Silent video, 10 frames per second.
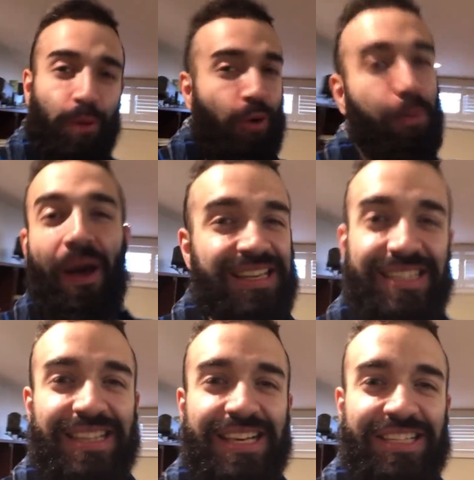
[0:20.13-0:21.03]

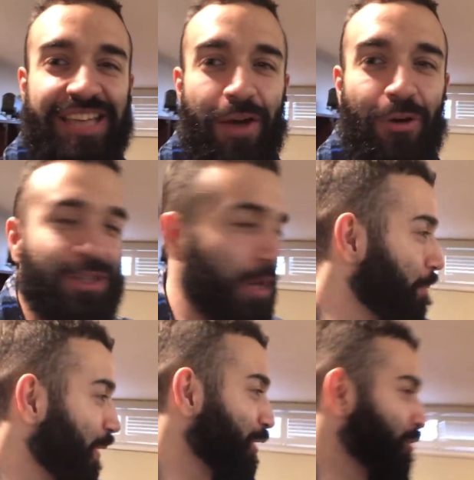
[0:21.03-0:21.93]
Replacing the skit with
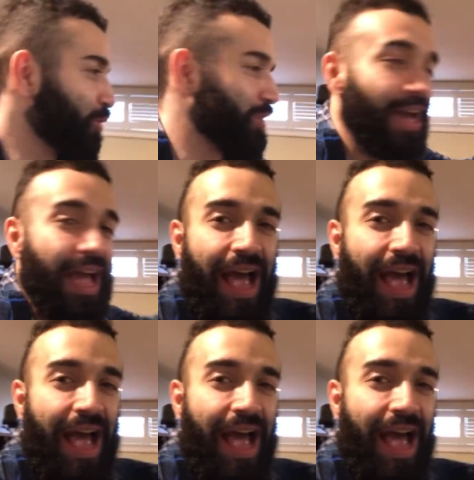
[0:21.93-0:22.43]
some big news.